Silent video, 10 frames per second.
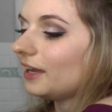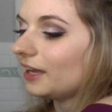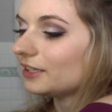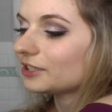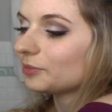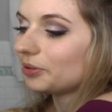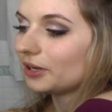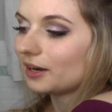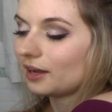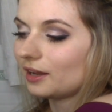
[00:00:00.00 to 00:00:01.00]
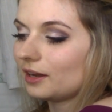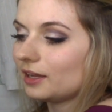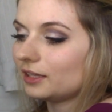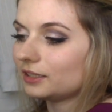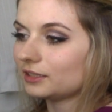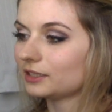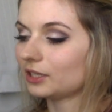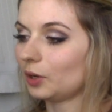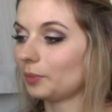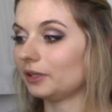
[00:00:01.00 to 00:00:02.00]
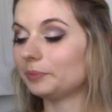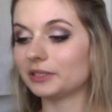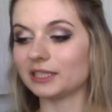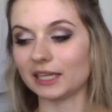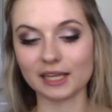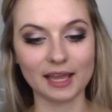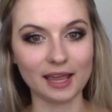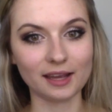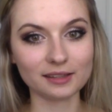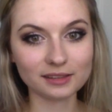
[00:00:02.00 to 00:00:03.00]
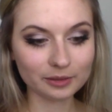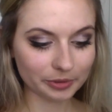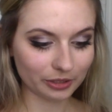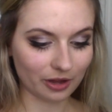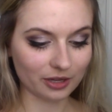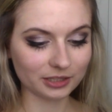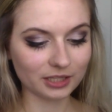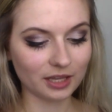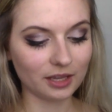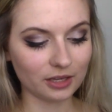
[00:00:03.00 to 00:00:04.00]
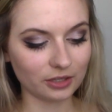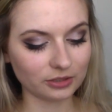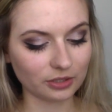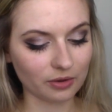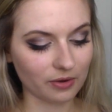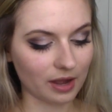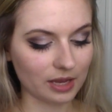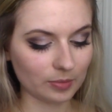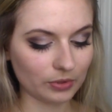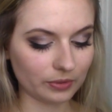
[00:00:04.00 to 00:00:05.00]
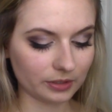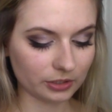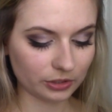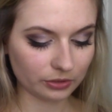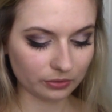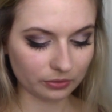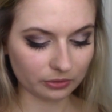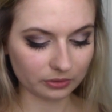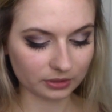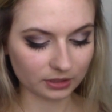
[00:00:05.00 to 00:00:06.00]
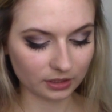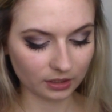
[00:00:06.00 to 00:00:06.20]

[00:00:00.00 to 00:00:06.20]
is to put on some lipstick and lip gloss. So I'm going to use